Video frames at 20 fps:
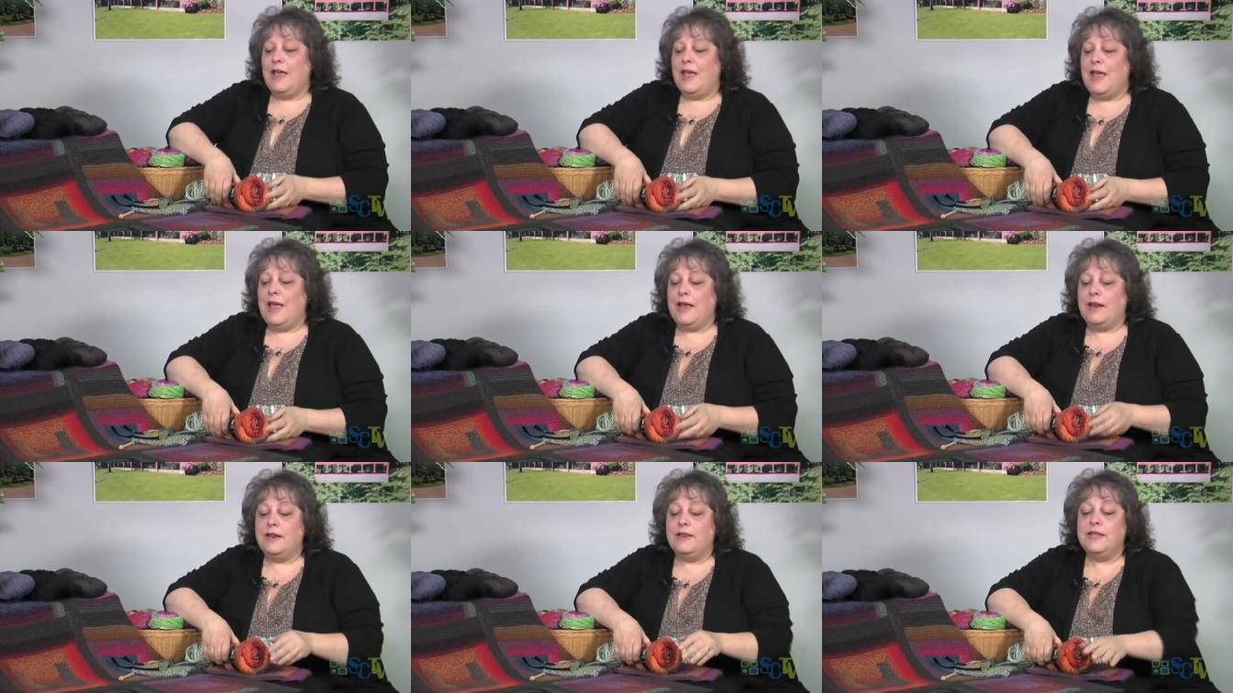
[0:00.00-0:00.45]

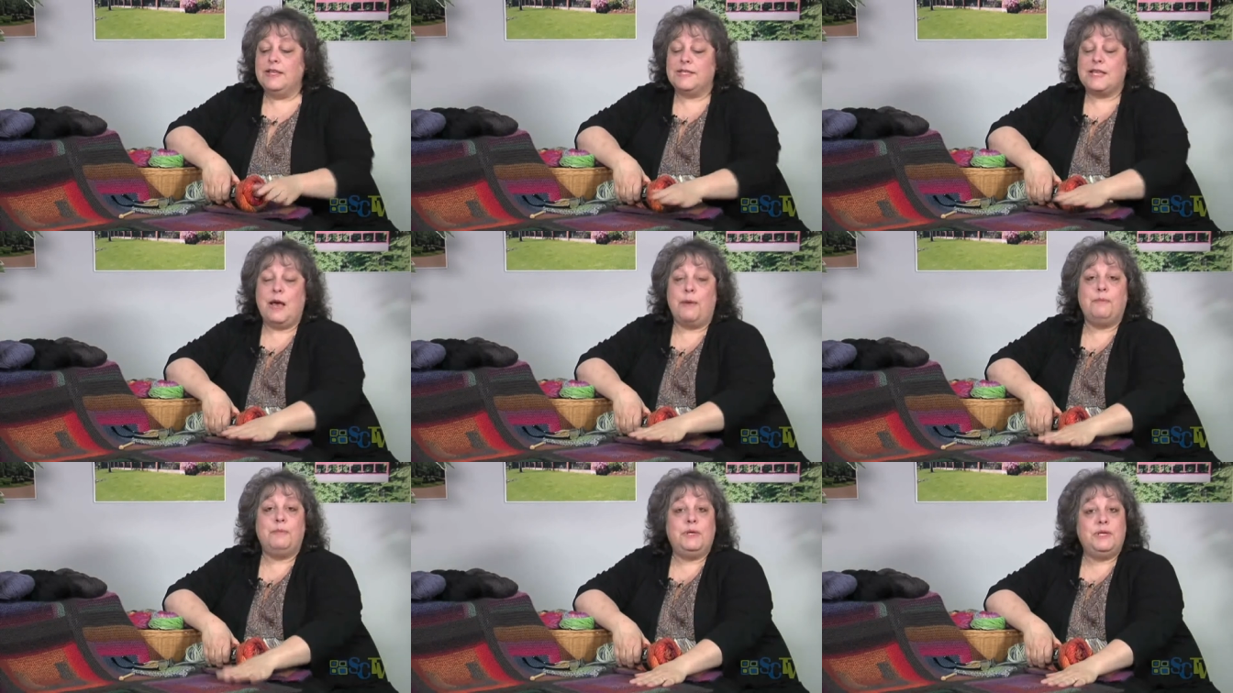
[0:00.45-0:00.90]
And this
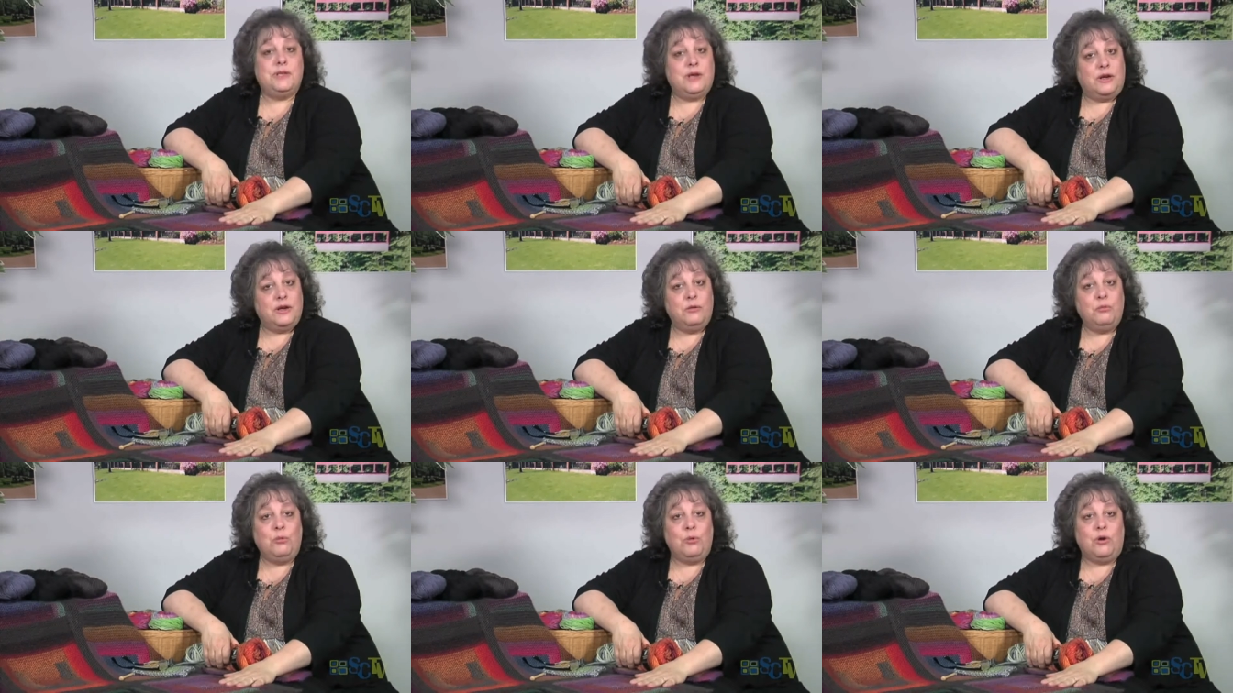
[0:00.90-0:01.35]
happened to be
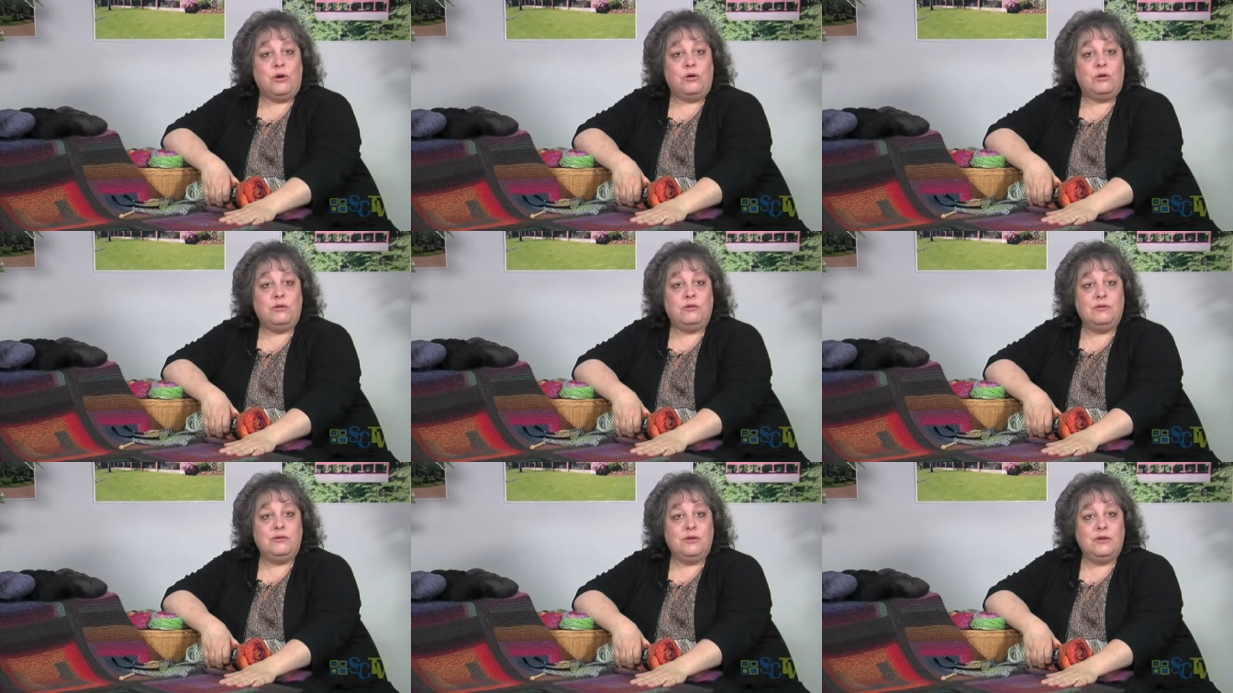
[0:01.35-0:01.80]
done in
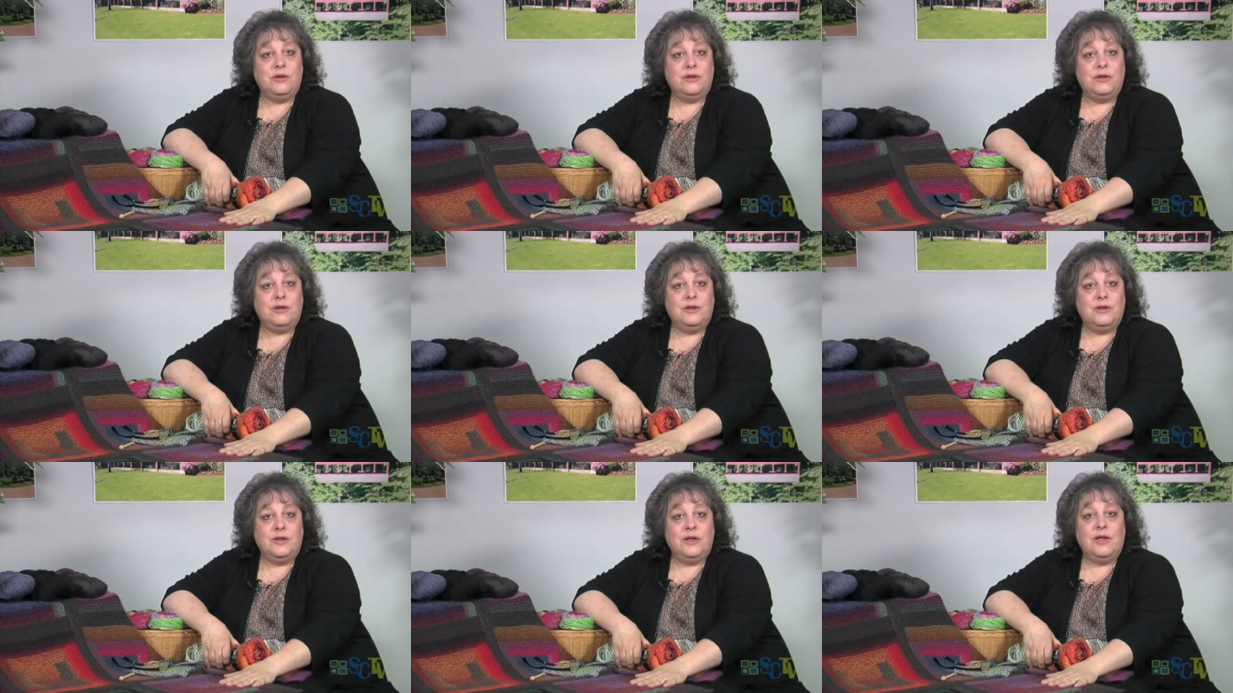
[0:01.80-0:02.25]
wool
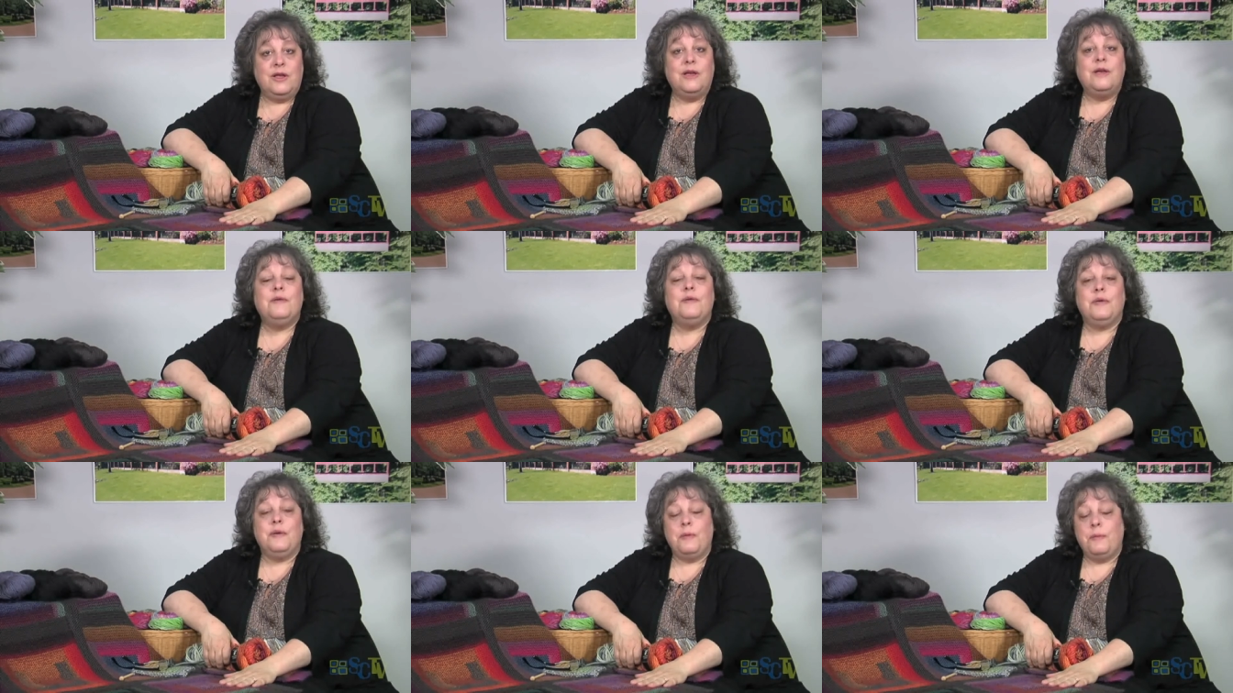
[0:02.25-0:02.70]

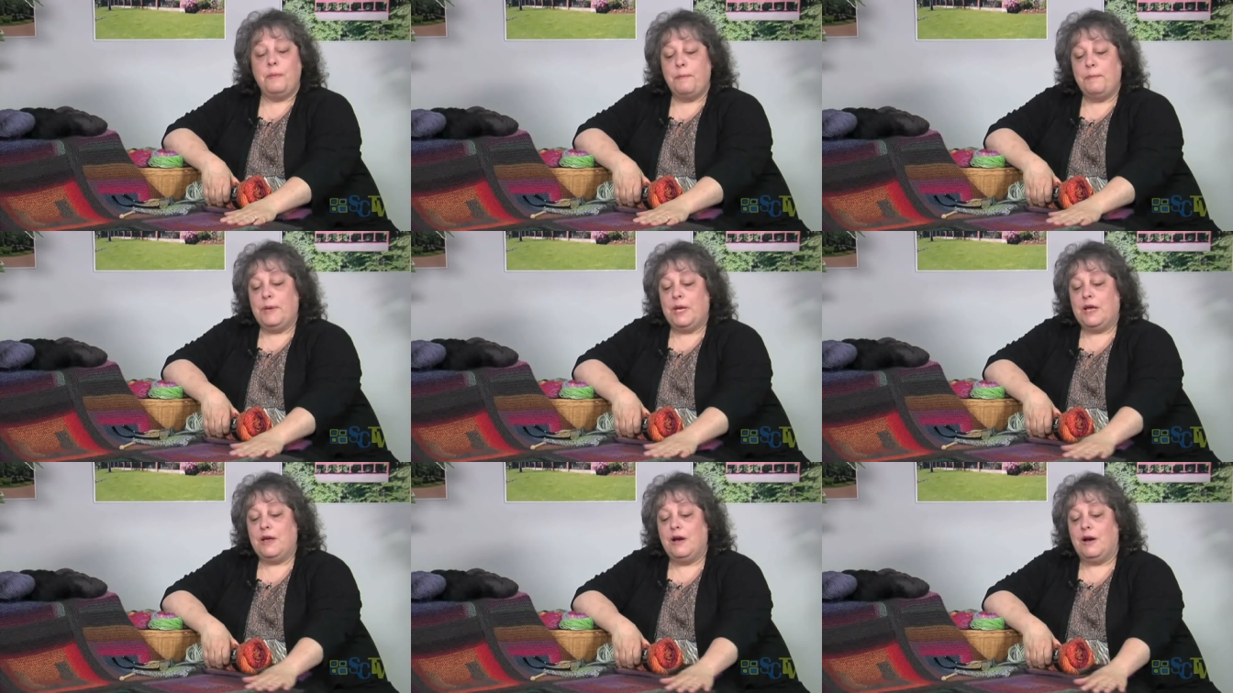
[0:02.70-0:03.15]

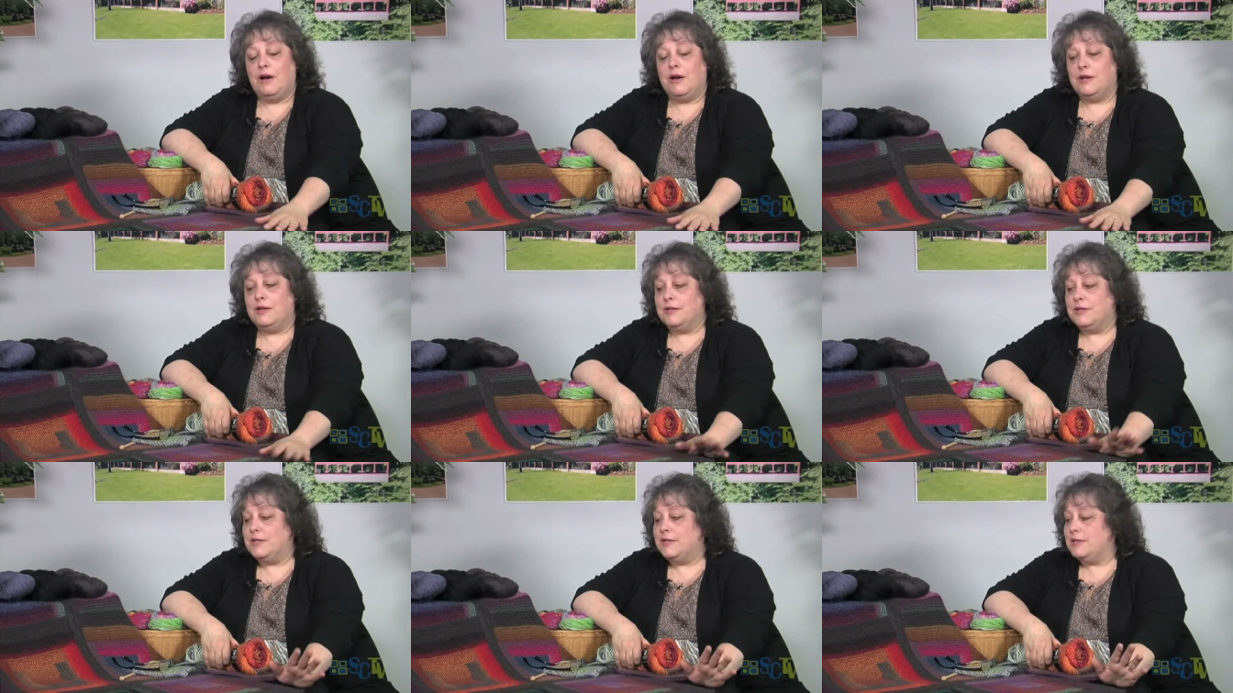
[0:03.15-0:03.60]

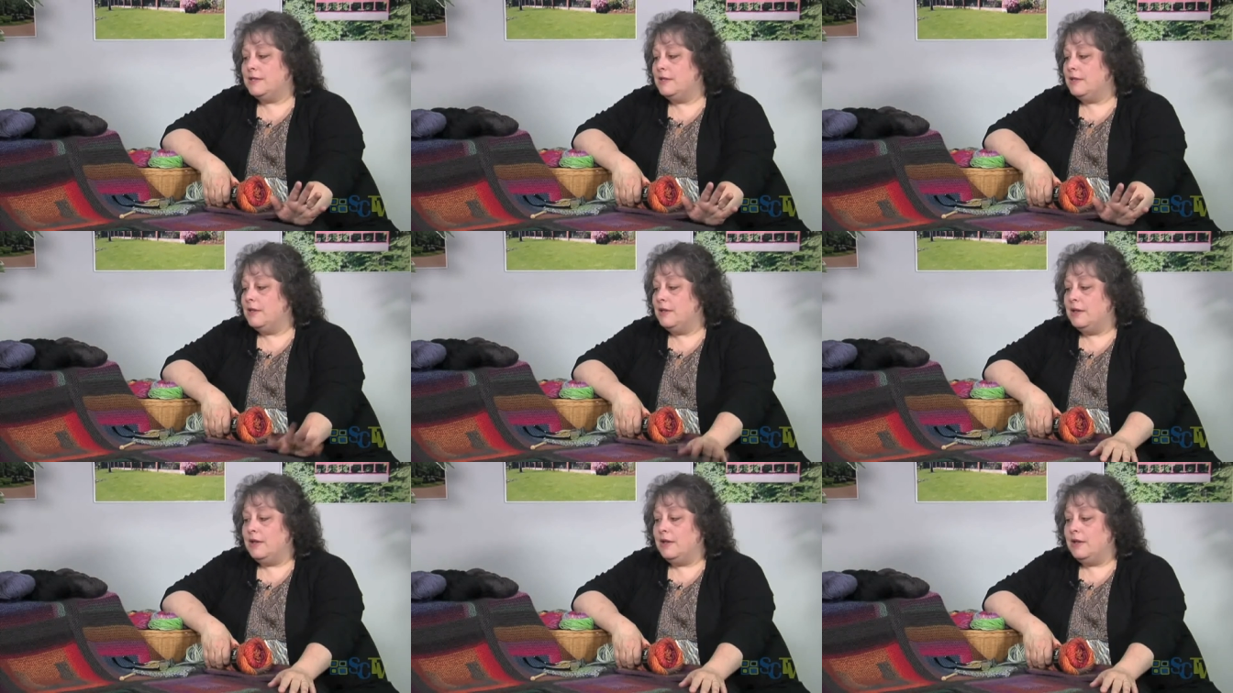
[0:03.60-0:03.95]
because